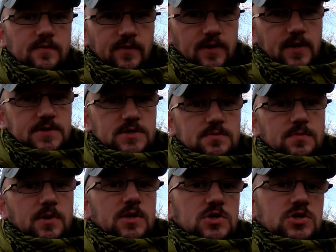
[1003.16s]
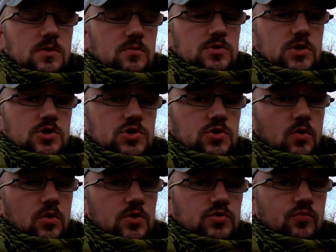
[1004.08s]
for this is because she was a
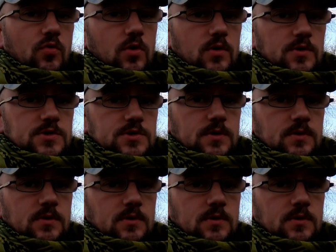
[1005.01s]
staunch royalist